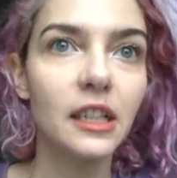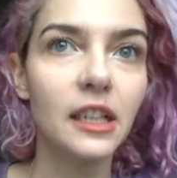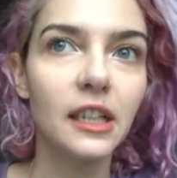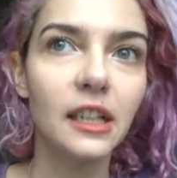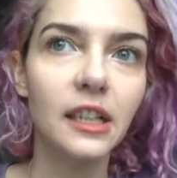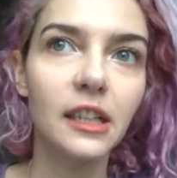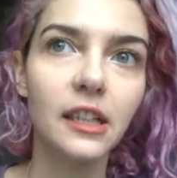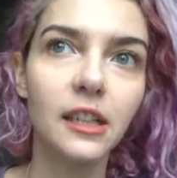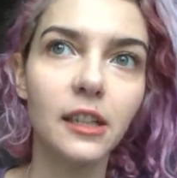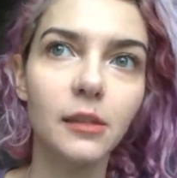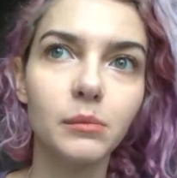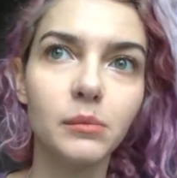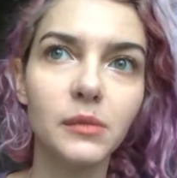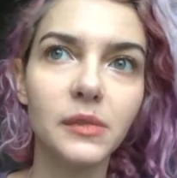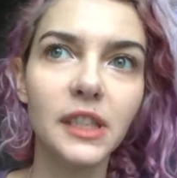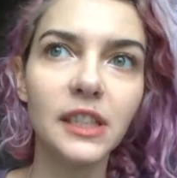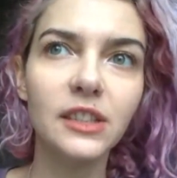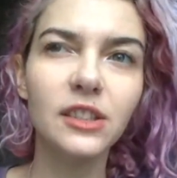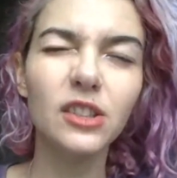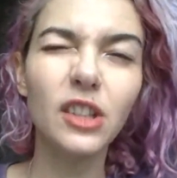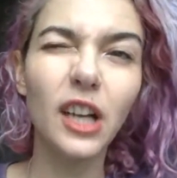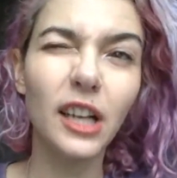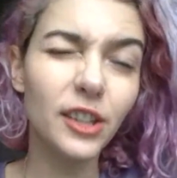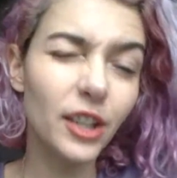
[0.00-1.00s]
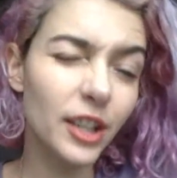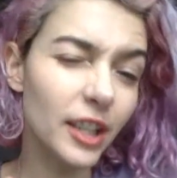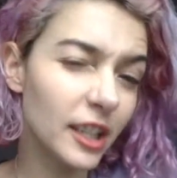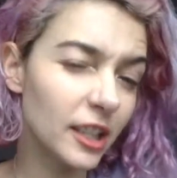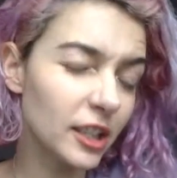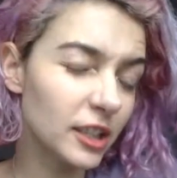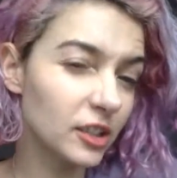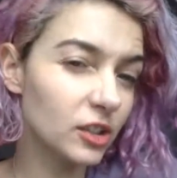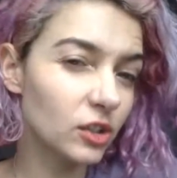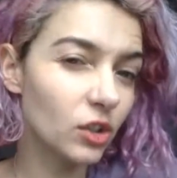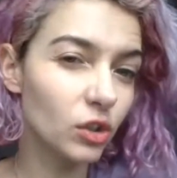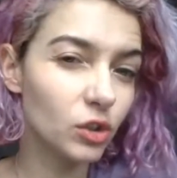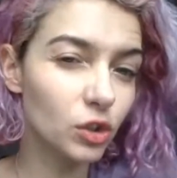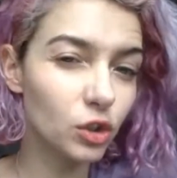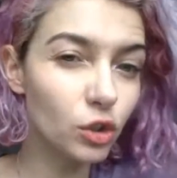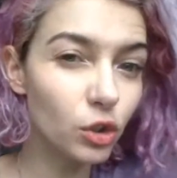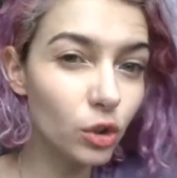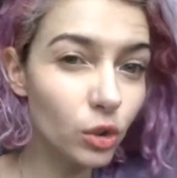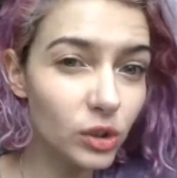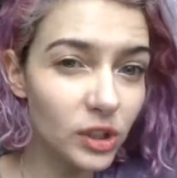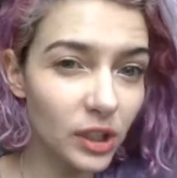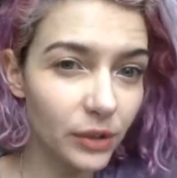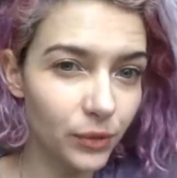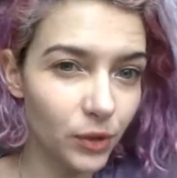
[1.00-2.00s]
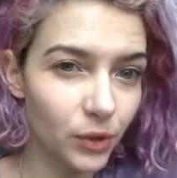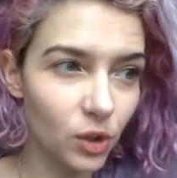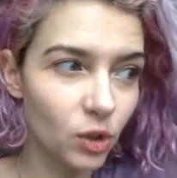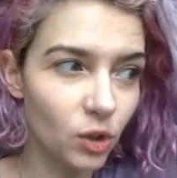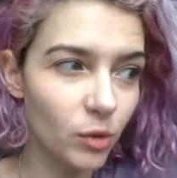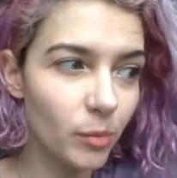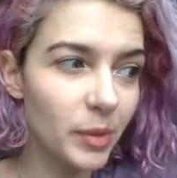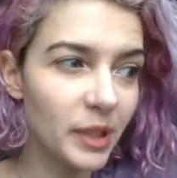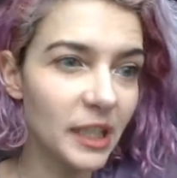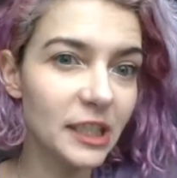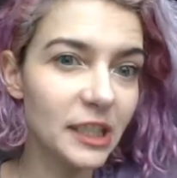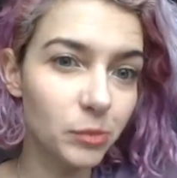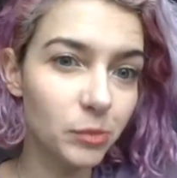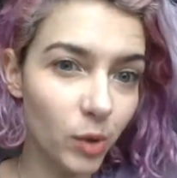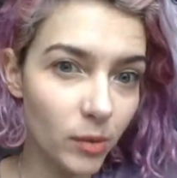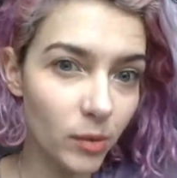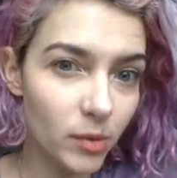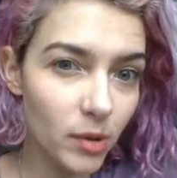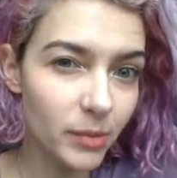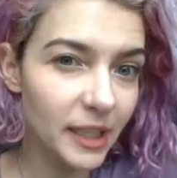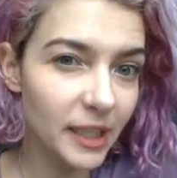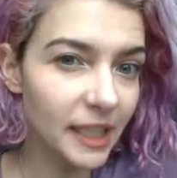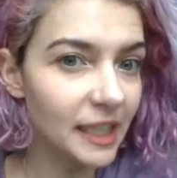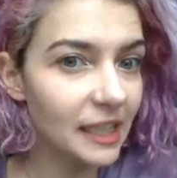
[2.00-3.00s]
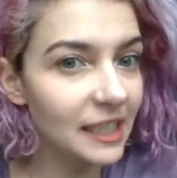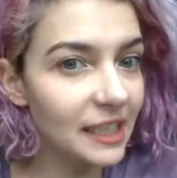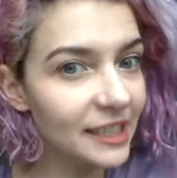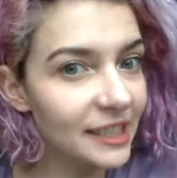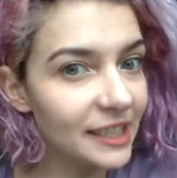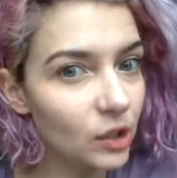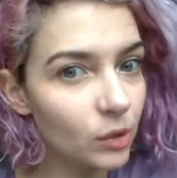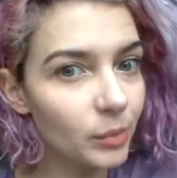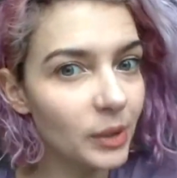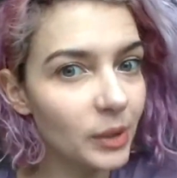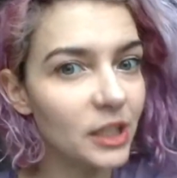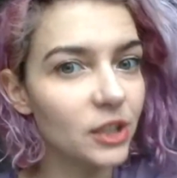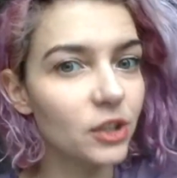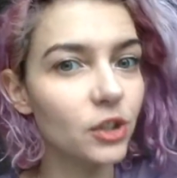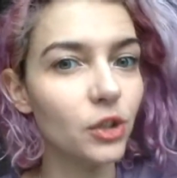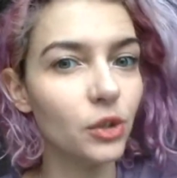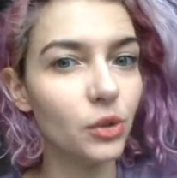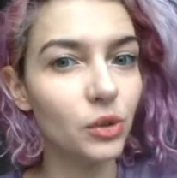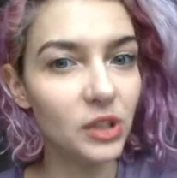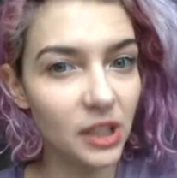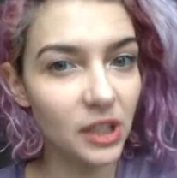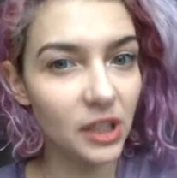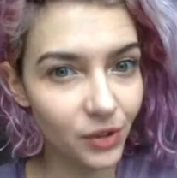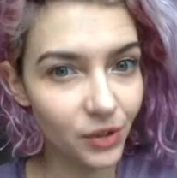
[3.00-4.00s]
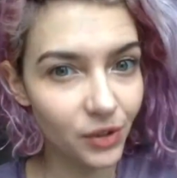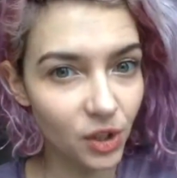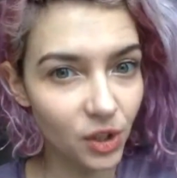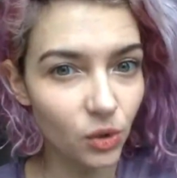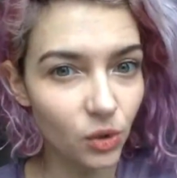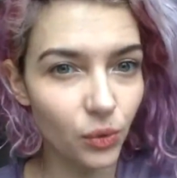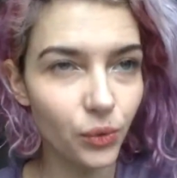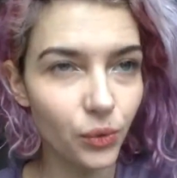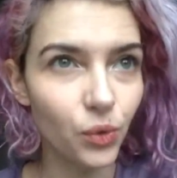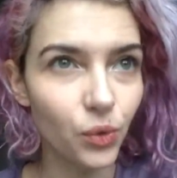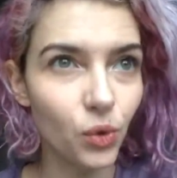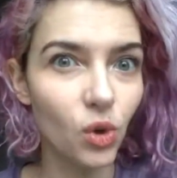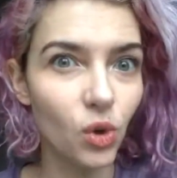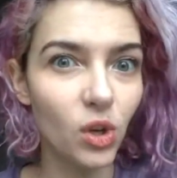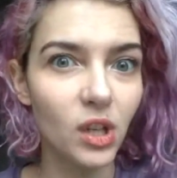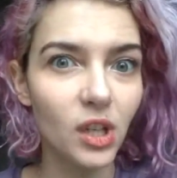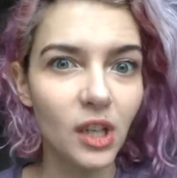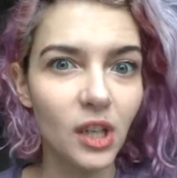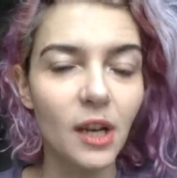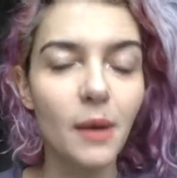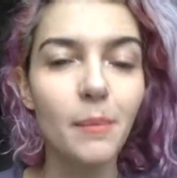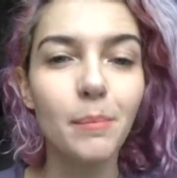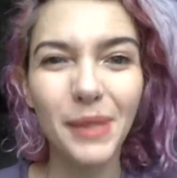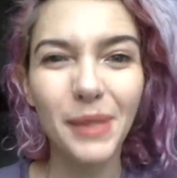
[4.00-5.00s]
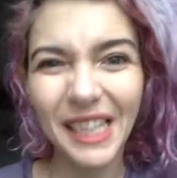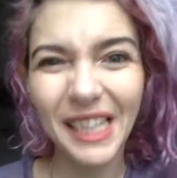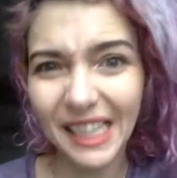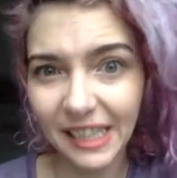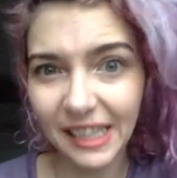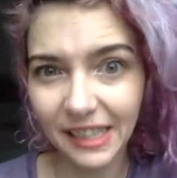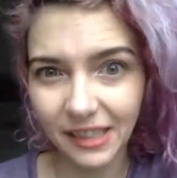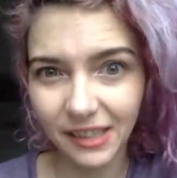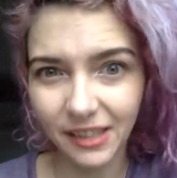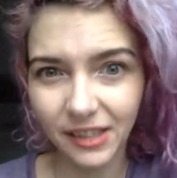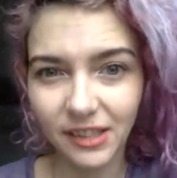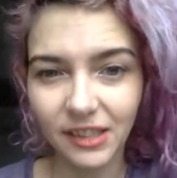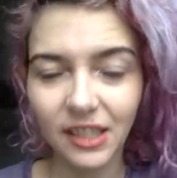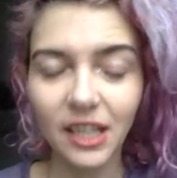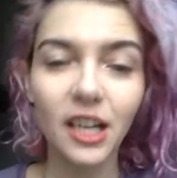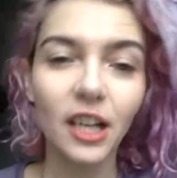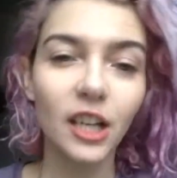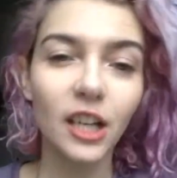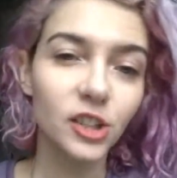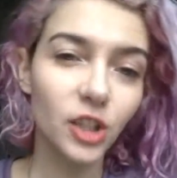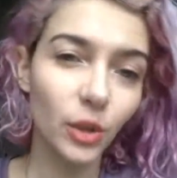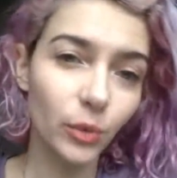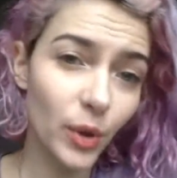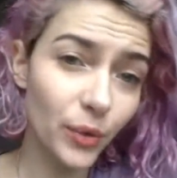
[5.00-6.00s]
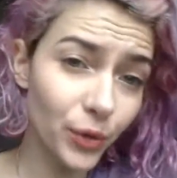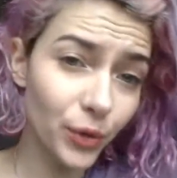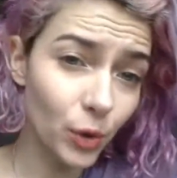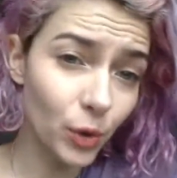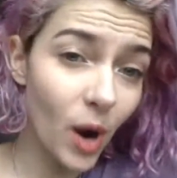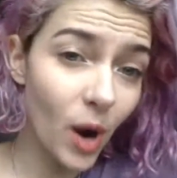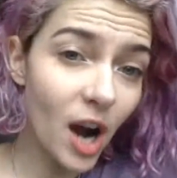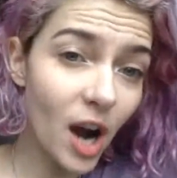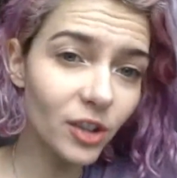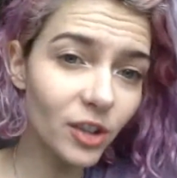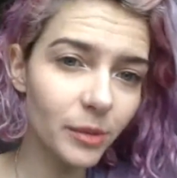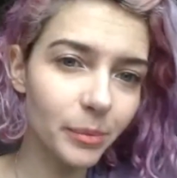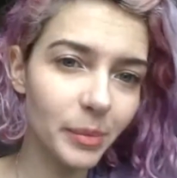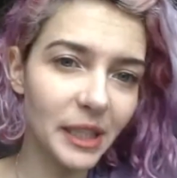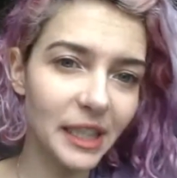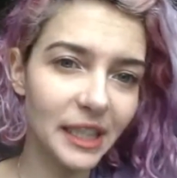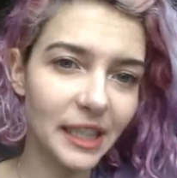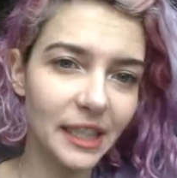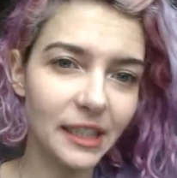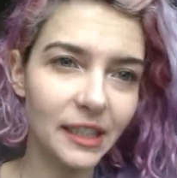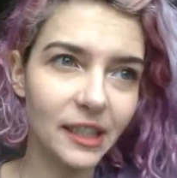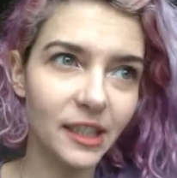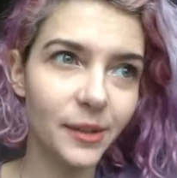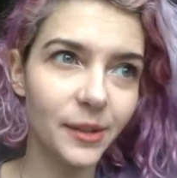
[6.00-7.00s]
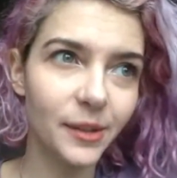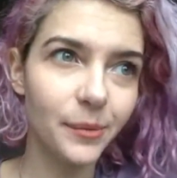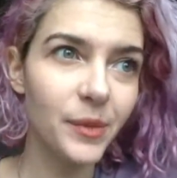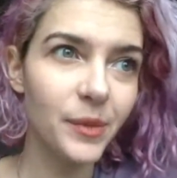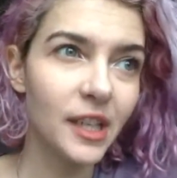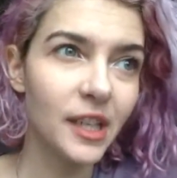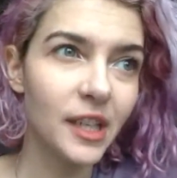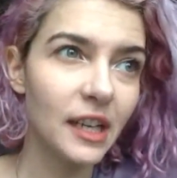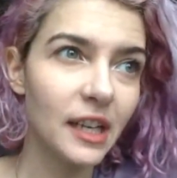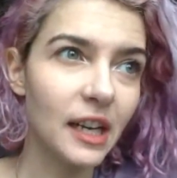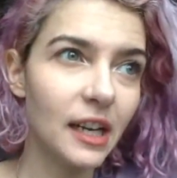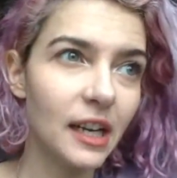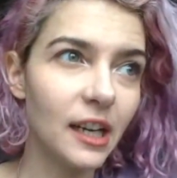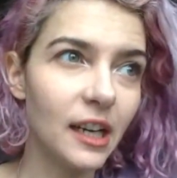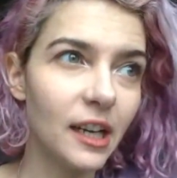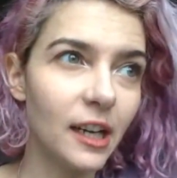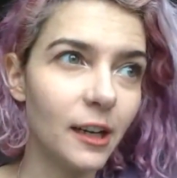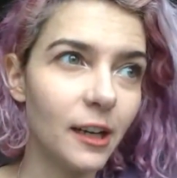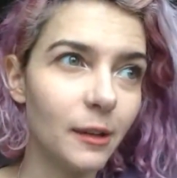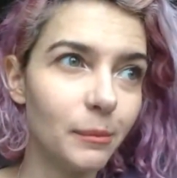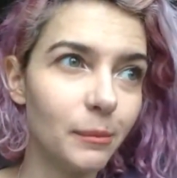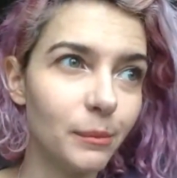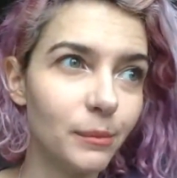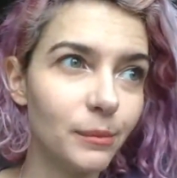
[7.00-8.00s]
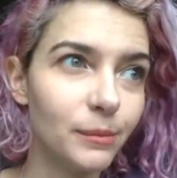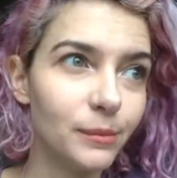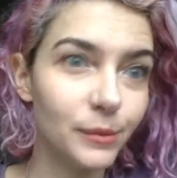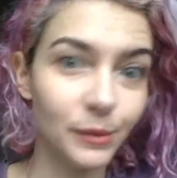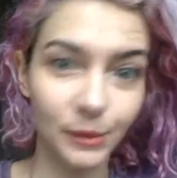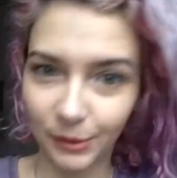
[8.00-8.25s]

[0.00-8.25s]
I think it's not too difficult, but it's probably a little bit too difficult for beginners. So if you are a beginner, then